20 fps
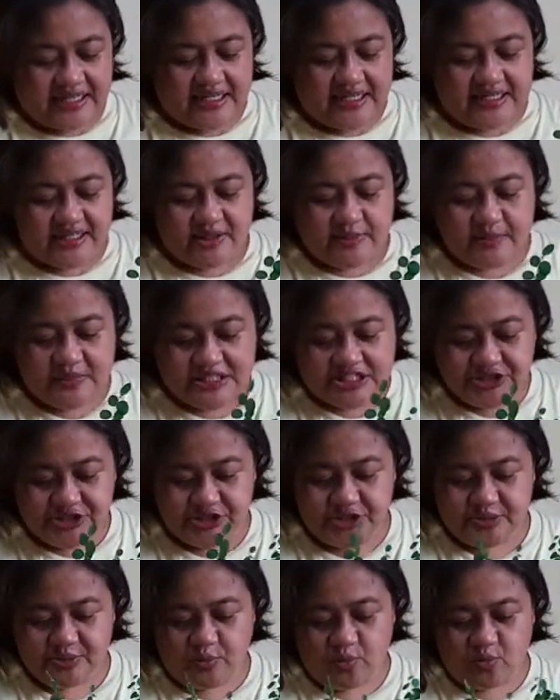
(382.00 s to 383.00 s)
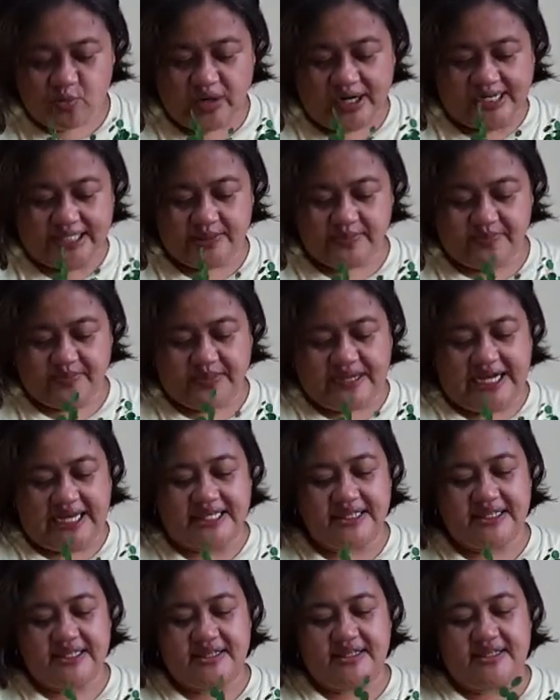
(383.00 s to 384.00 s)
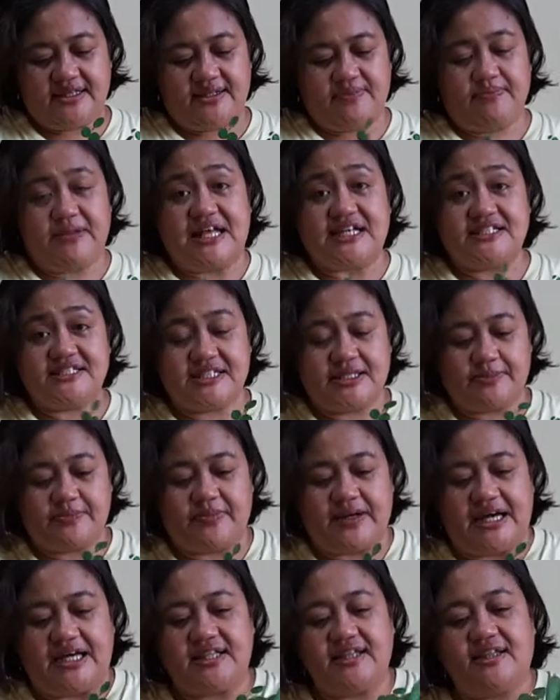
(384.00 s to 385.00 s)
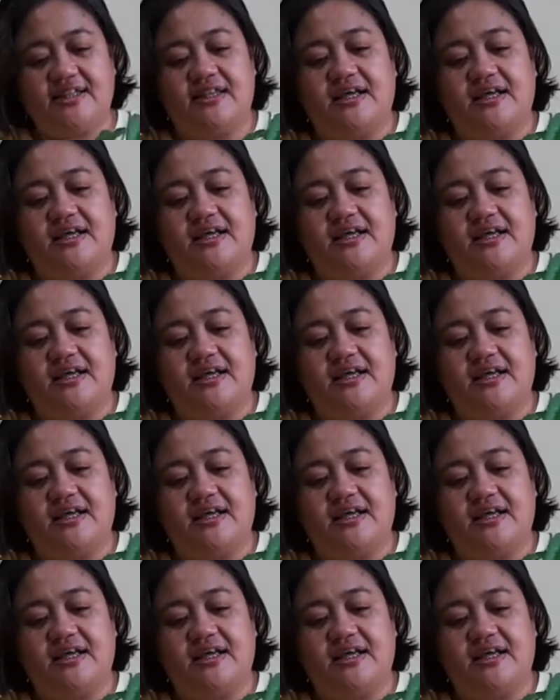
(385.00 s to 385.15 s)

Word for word: The medium white pot, plastic pot,